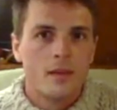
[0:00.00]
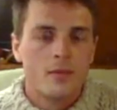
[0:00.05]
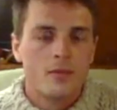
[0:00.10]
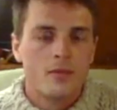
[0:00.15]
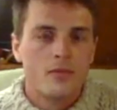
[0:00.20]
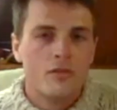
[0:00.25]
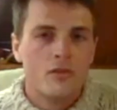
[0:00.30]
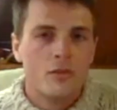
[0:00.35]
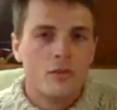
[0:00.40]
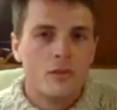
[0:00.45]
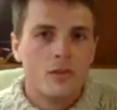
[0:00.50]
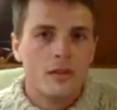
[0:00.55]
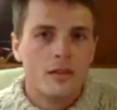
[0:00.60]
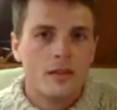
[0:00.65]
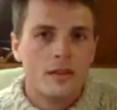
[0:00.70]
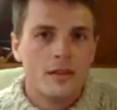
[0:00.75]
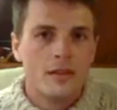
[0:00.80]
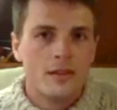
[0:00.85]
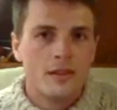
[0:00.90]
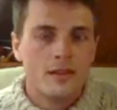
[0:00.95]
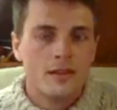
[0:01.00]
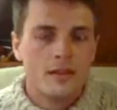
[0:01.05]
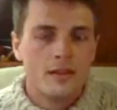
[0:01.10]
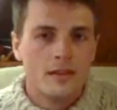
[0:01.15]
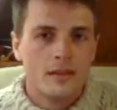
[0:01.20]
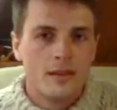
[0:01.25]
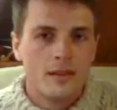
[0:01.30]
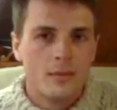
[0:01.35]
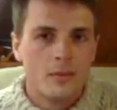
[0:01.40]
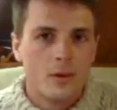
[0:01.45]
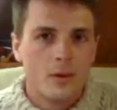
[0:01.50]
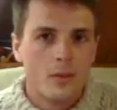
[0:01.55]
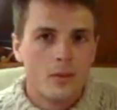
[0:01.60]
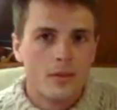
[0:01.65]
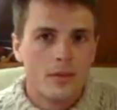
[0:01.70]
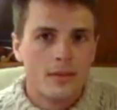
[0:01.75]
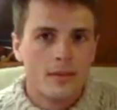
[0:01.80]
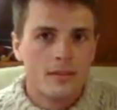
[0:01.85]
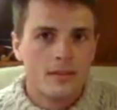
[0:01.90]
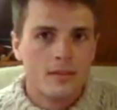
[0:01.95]
Before we get
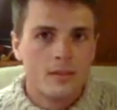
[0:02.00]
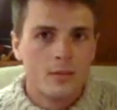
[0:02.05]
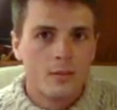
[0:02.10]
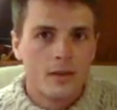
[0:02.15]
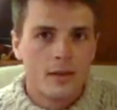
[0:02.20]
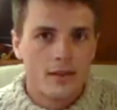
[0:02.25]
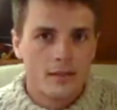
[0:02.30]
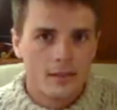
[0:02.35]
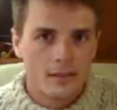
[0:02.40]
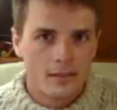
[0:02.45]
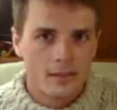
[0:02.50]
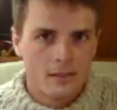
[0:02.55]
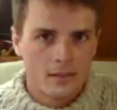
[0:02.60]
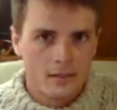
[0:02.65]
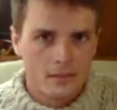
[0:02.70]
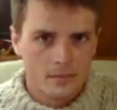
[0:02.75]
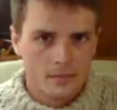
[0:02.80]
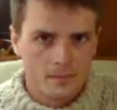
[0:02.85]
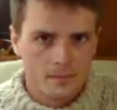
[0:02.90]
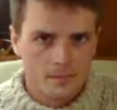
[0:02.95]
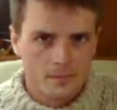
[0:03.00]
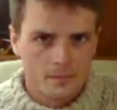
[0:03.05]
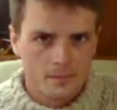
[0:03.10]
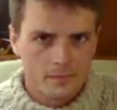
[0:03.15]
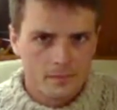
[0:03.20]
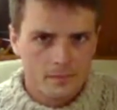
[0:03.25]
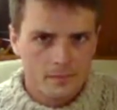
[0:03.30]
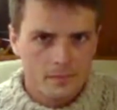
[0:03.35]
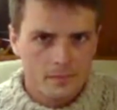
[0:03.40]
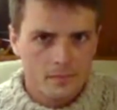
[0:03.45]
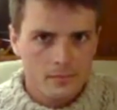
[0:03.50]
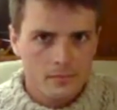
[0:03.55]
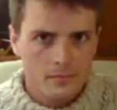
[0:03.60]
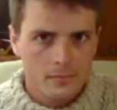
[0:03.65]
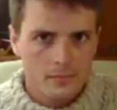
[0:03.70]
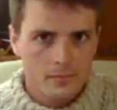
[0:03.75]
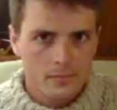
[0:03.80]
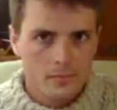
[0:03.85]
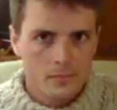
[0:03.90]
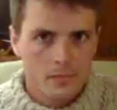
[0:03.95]
properly into the practice,
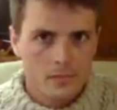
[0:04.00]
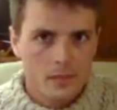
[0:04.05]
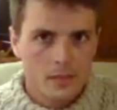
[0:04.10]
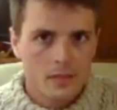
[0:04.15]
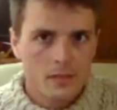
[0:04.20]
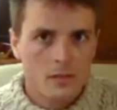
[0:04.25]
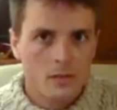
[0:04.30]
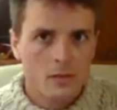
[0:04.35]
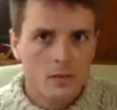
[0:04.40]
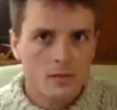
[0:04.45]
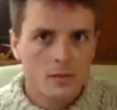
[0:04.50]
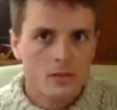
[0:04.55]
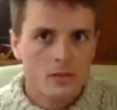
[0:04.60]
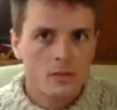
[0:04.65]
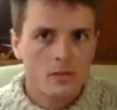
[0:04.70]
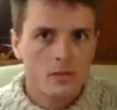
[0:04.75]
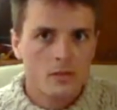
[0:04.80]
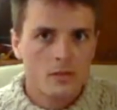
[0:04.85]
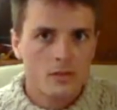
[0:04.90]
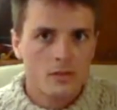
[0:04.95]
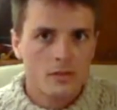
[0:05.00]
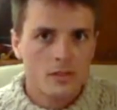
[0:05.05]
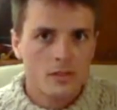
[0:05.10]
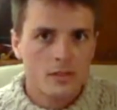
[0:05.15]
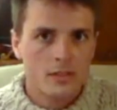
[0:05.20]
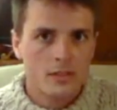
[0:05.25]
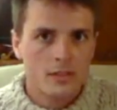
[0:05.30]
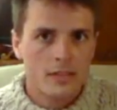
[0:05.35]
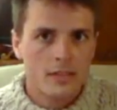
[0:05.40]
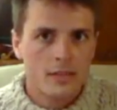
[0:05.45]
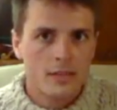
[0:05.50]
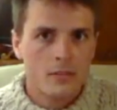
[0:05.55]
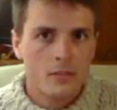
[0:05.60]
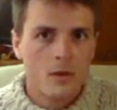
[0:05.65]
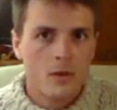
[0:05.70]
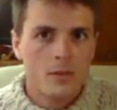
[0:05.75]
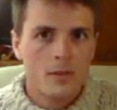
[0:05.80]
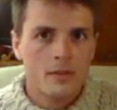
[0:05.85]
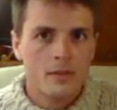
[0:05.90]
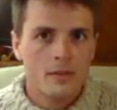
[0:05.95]
it's always useful to just take a
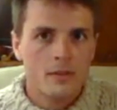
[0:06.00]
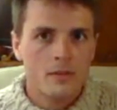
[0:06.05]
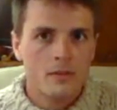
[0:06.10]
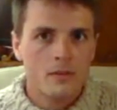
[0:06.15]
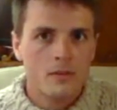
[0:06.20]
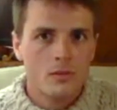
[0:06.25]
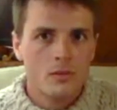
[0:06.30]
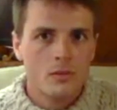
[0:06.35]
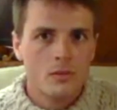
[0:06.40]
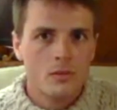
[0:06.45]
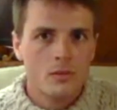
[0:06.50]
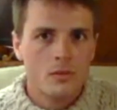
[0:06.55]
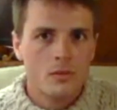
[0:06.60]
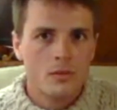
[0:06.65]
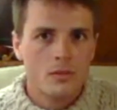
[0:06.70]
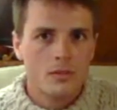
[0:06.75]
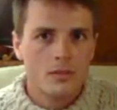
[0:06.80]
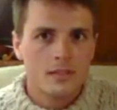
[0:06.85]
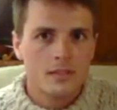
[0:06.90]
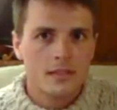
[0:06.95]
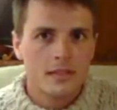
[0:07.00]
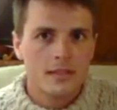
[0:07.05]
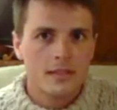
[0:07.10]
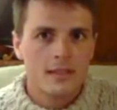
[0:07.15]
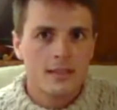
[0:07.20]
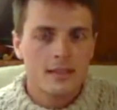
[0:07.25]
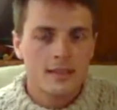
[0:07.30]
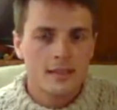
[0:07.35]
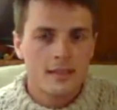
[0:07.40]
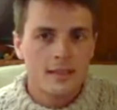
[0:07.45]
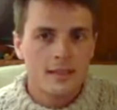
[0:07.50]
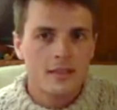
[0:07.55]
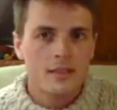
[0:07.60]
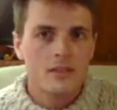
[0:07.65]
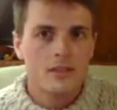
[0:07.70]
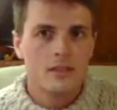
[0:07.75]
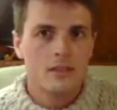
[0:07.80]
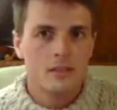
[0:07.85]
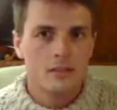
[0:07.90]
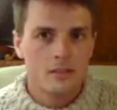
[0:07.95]
moment to set the
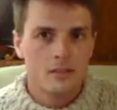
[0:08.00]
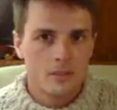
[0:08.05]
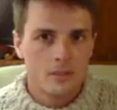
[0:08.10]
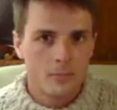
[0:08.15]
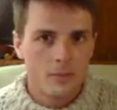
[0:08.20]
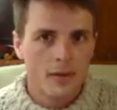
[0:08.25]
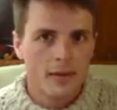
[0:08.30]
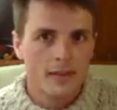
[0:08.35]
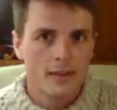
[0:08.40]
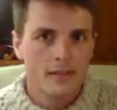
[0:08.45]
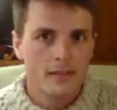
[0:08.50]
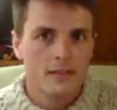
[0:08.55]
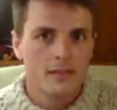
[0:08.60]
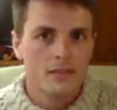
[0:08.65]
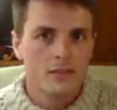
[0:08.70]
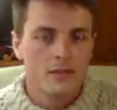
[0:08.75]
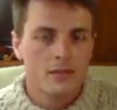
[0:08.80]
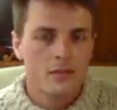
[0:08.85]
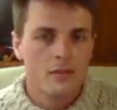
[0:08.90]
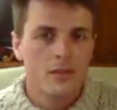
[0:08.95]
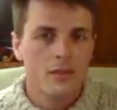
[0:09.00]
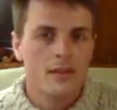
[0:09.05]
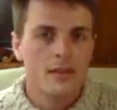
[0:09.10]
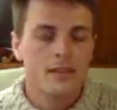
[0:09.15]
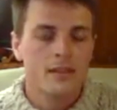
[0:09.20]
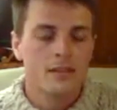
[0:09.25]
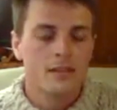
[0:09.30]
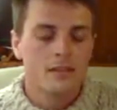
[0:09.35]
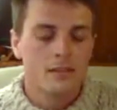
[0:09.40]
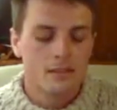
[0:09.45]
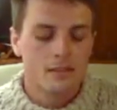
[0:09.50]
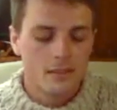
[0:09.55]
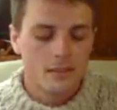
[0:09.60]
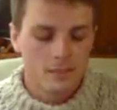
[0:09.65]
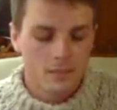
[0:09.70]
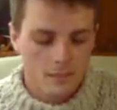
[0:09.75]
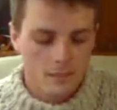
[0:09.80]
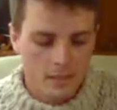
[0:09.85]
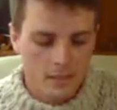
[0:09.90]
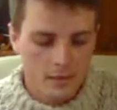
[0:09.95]
intention to practice over the next
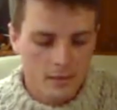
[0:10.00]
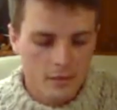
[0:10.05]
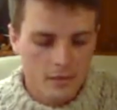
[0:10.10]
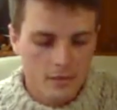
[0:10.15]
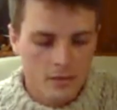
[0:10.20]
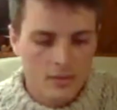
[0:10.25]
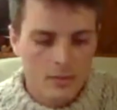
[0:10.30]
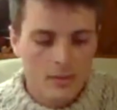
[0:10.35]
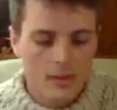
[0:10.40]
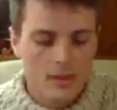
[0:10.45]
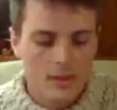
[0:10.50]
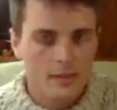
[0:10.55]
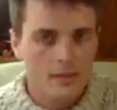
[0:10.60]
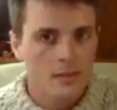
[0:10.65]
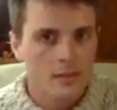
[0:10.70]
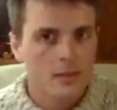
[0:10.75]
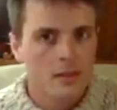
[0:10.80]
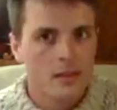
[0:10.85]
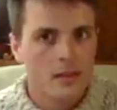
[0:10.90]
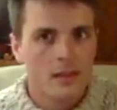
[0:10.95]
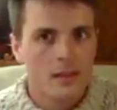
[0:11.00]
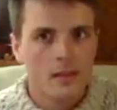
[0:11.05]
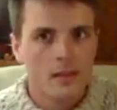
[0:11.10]
10-15 minutes,